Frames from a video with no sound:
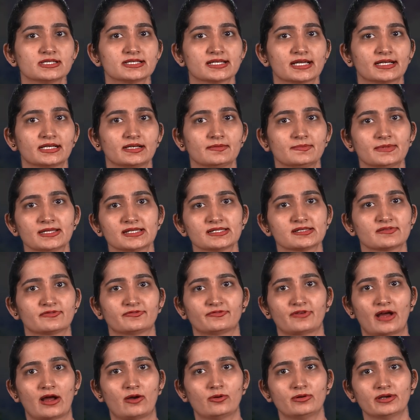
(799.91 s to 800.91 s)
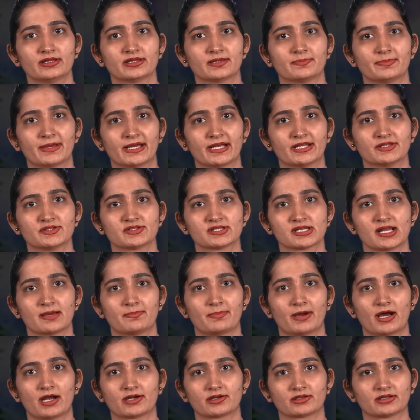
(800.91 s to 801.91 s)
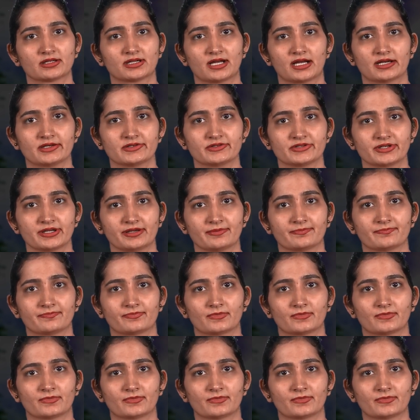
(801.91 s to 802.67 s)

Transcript: settlements are found in the peninsular part of the country.